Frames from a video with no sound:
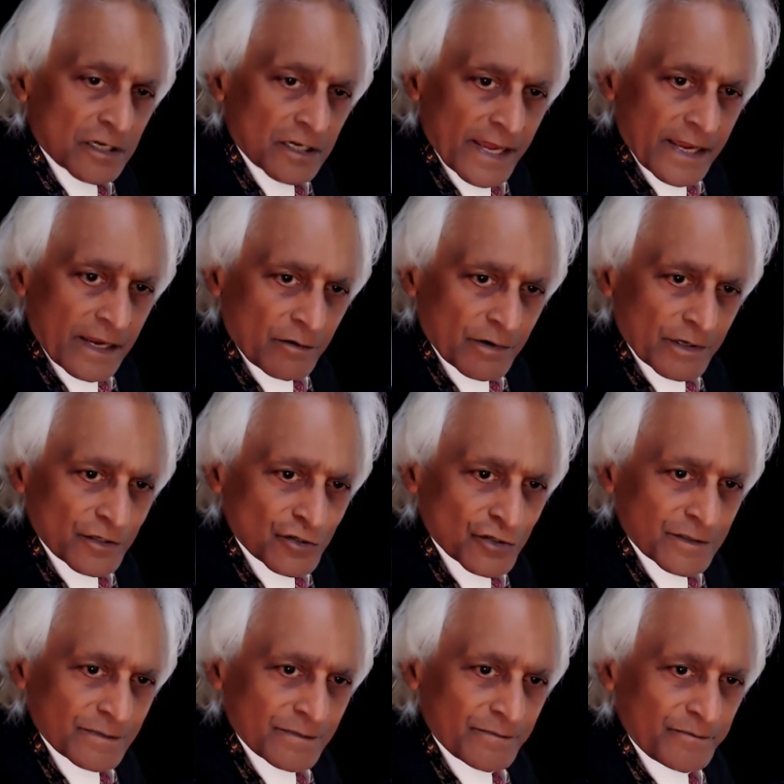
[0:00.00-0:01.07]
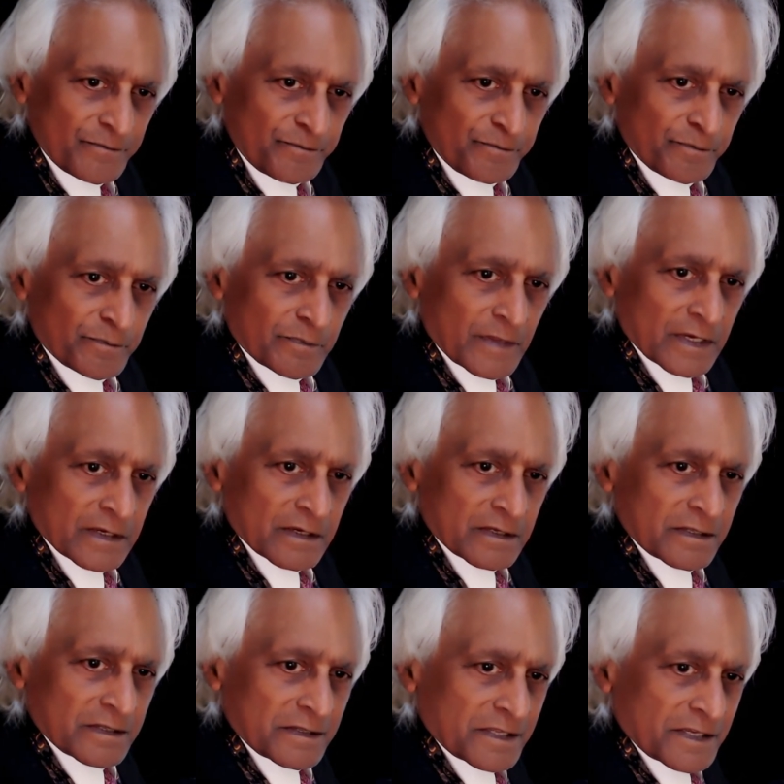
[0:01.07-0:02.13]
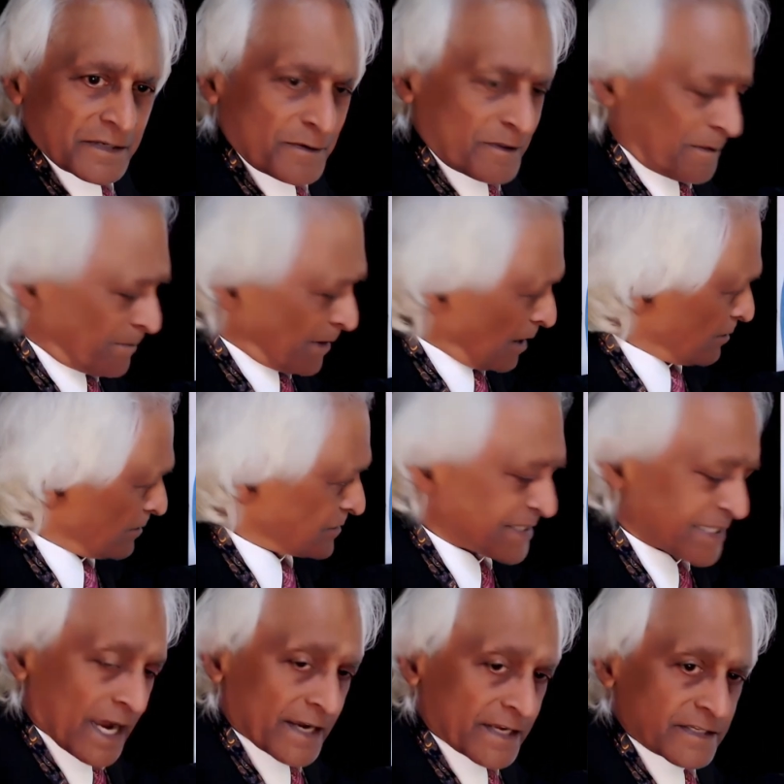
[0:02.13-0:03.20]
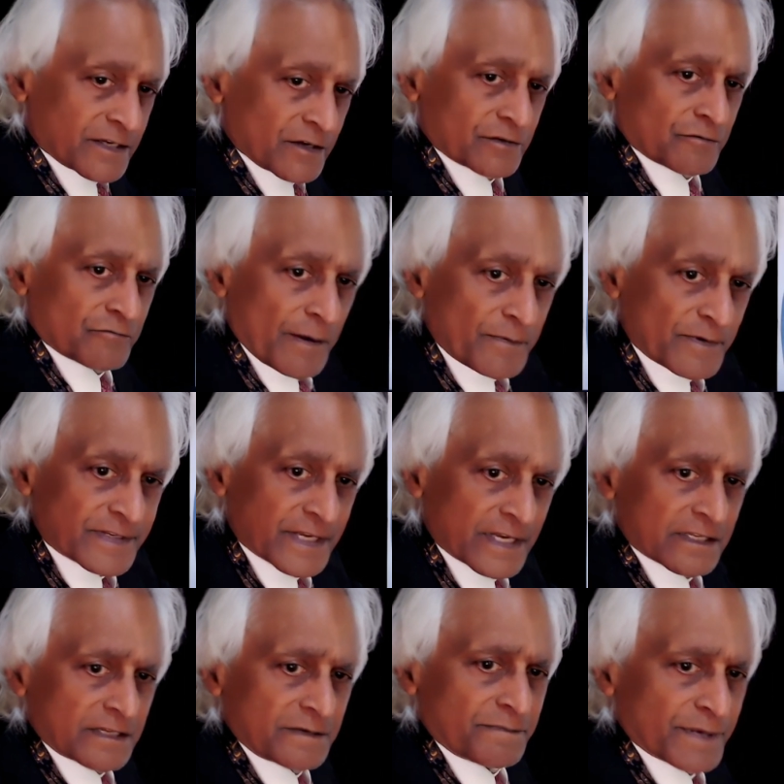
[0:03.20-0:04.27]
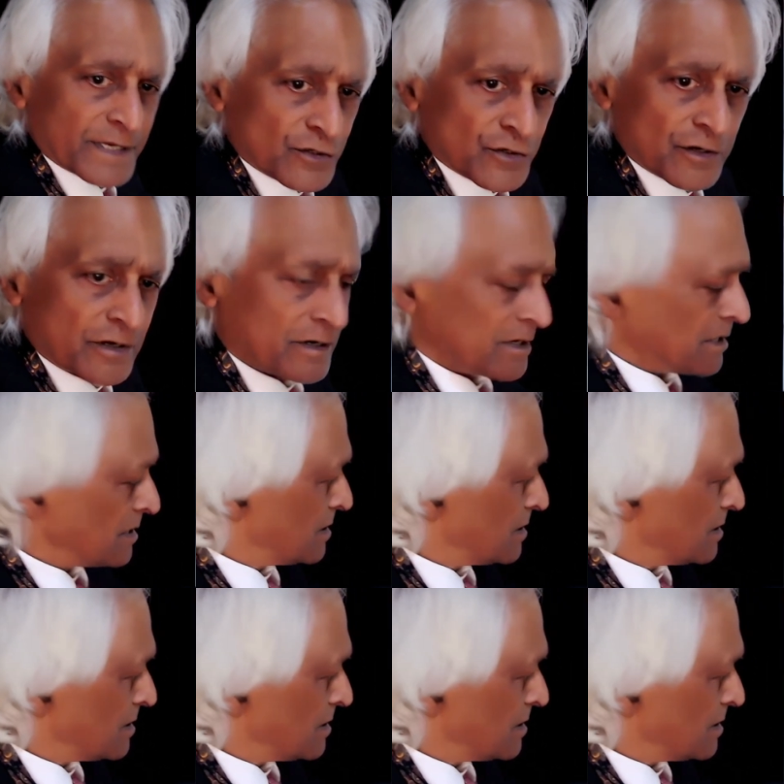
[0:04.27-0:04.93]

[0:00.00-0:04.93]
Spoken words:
language, the power of science here to represent and picture.